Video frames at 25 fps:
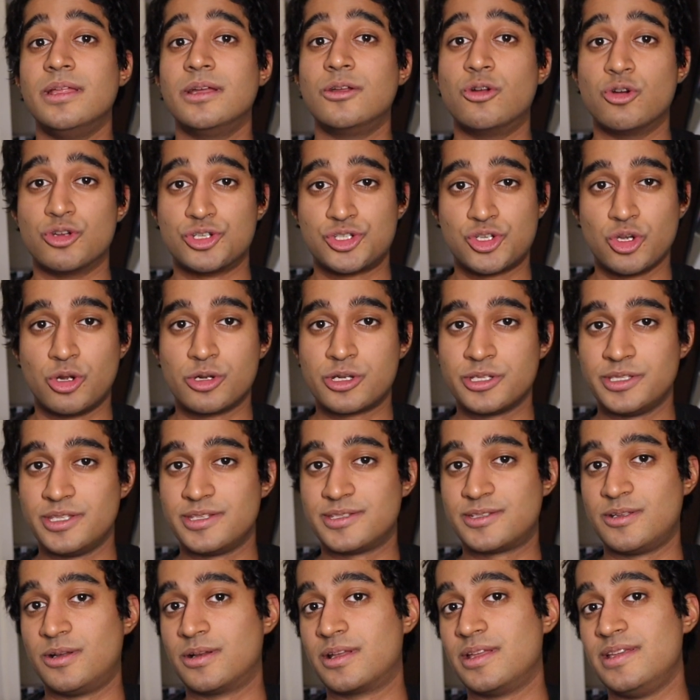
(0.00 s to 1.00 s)
Go short on
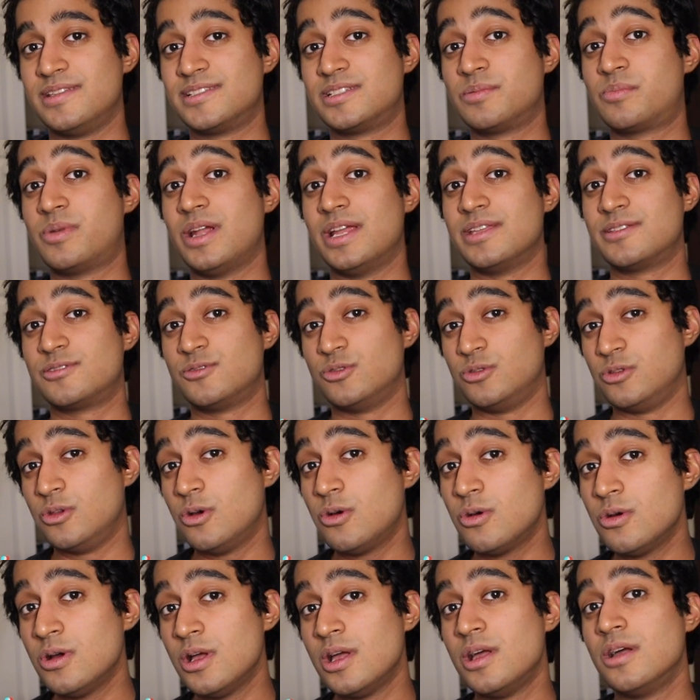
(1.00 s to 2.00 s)
the stock. Is the price too
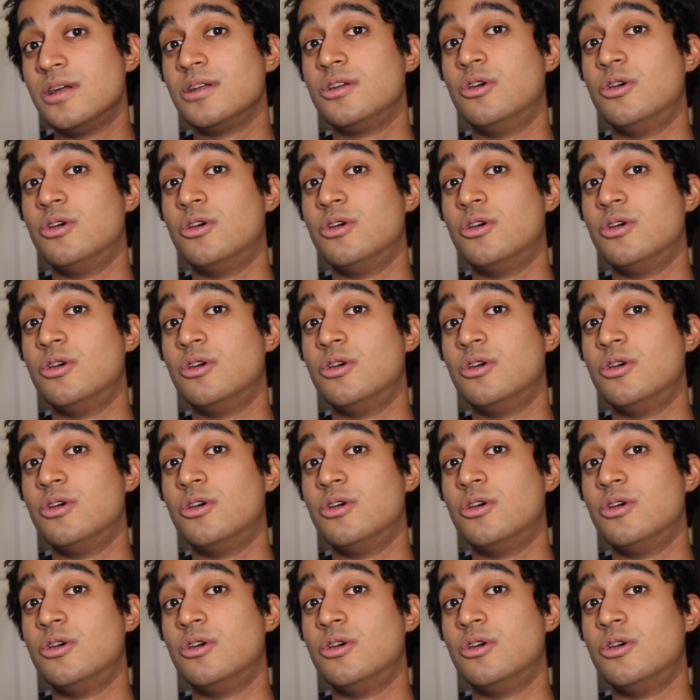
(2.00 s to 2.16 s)
low?